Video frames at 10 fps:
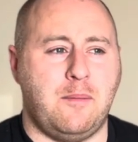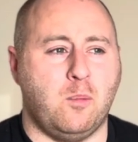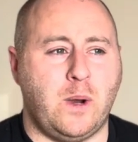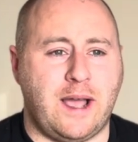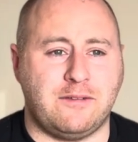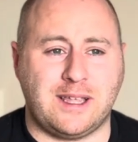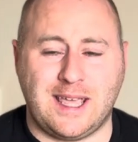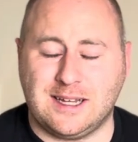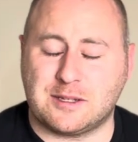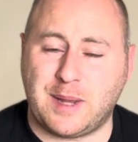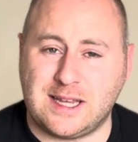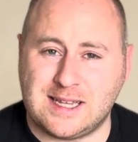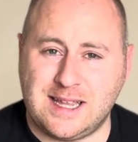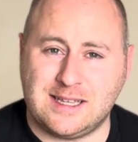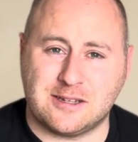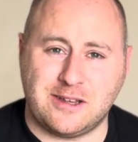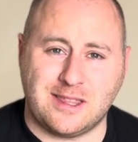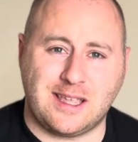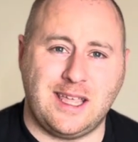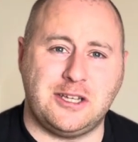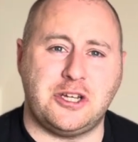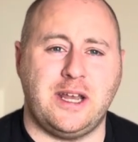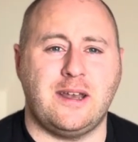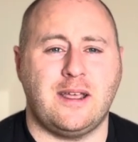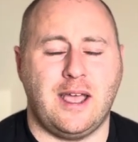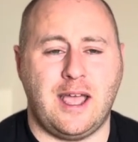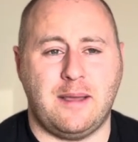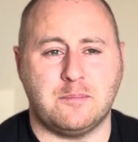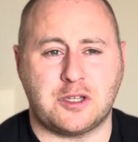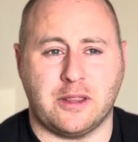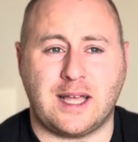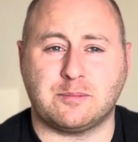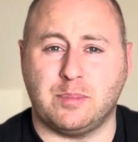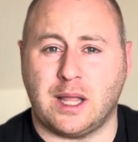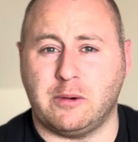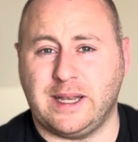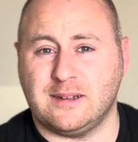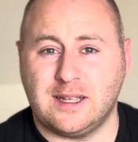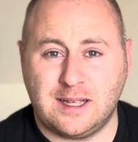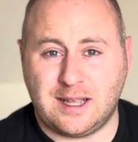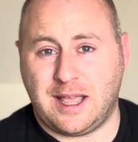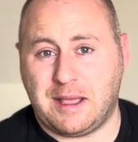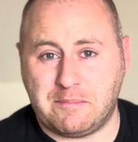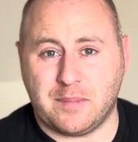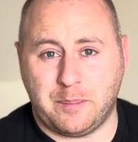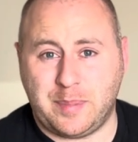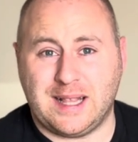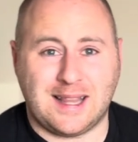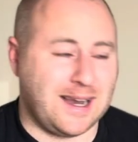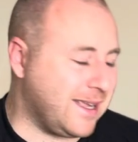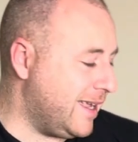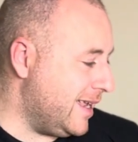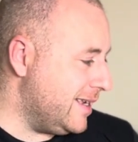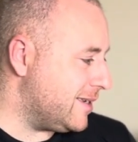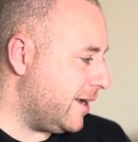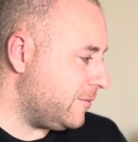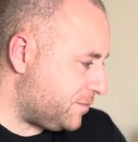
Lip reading: We have a kick space heater in the kitchen, so that's blowing a bit like a heater,